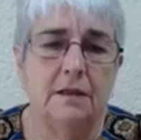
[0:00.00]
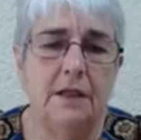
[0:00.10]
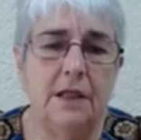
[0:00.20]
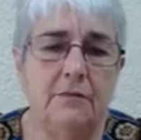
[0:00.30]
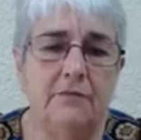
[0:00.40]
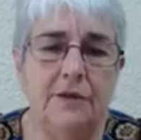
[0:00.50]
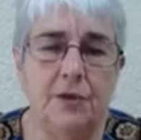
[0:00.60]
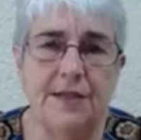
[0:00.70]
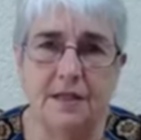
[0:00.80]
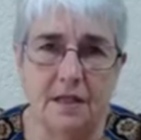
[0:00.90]
in
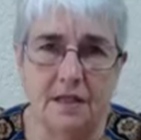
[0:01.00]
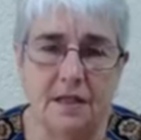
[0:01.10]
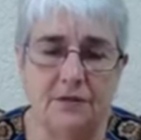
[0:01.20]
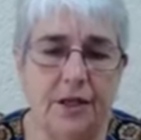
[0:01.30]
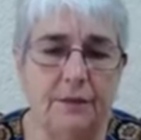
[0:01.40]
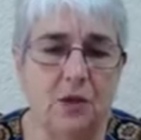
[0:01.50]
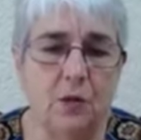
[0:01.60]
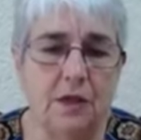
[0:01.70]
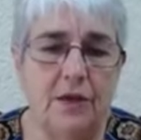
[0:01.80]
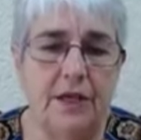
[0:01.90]
verse 6 of chapter
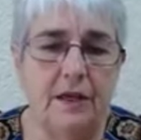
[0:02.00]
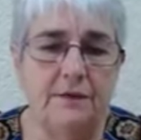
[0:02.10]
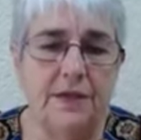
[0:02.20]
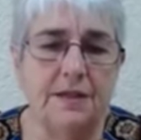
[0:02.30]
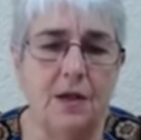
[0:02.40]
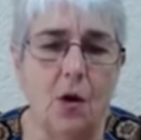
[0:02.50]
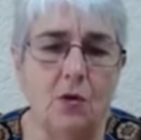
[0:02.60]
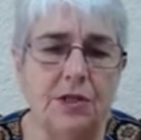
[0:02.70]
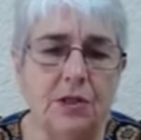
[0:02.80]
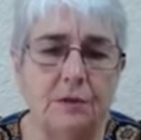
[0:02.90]
1, we have this whole
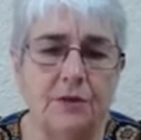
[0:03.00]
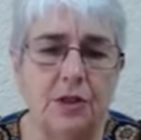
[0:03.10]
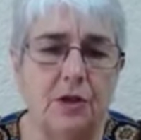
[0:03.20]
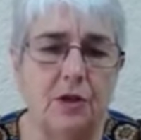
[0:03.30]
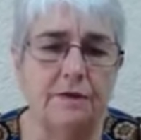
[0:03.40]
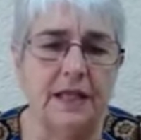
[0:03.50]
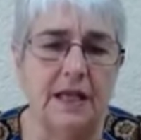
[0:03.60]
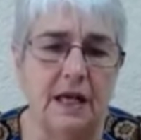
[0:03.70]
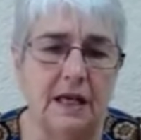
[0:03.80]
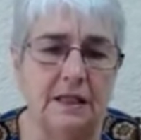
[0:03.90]
description of the
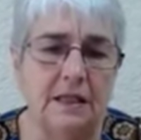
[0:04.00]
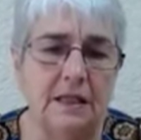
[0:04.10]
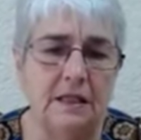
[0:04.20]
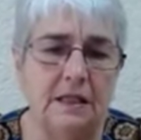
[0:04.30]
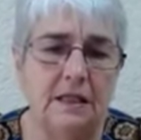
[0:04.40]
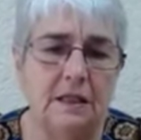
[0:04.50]
garden